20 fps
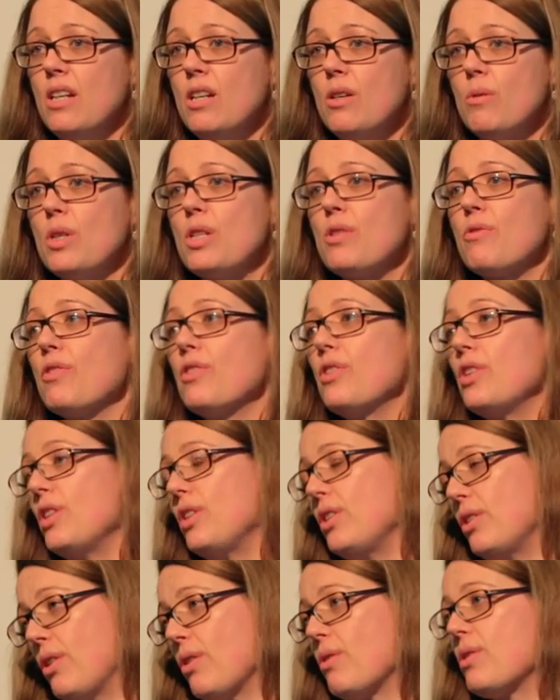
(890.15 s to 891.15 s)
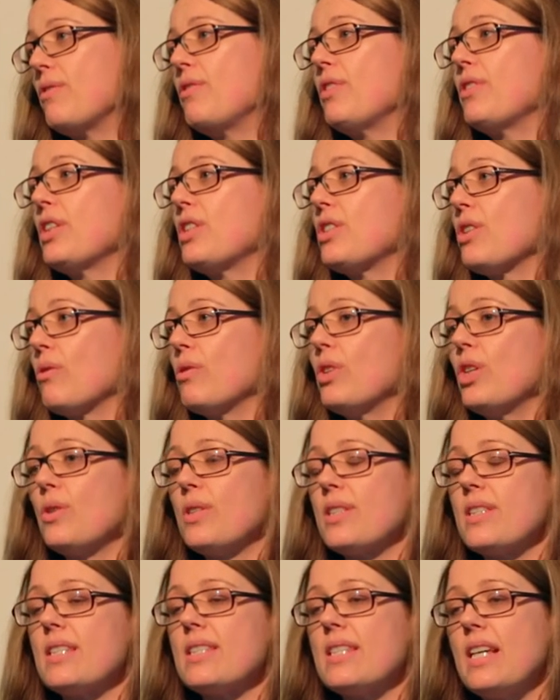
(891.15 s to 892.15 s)
which, for those of you that don't know,
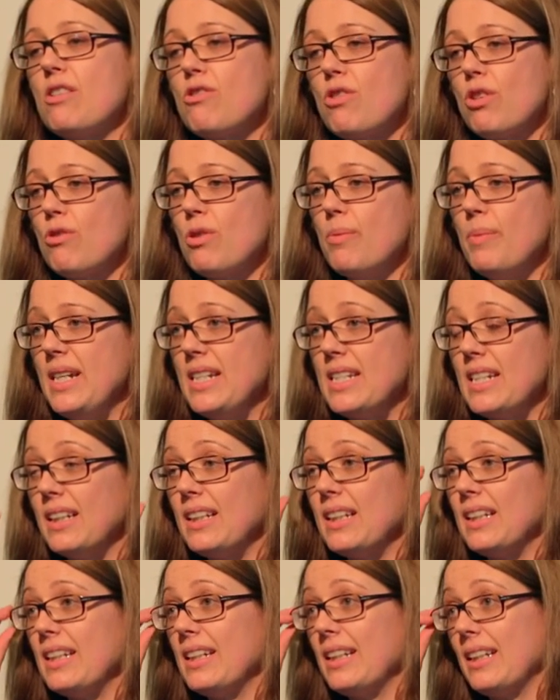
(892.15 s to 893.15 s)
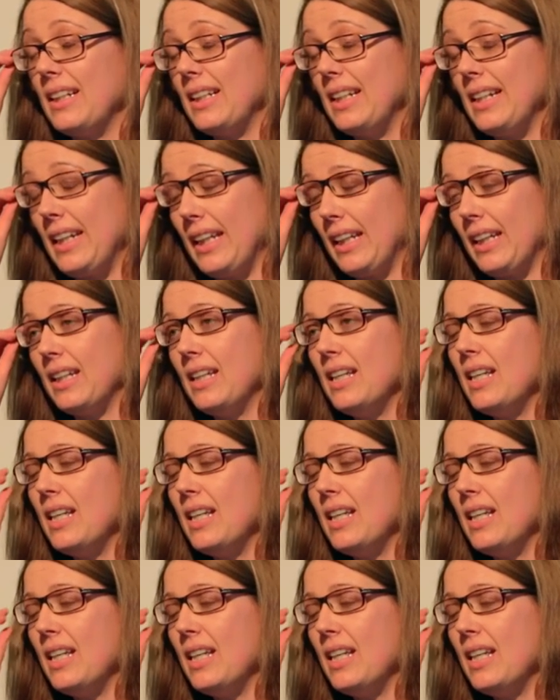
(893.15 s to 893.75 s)
it's the Central Remedial Clinic,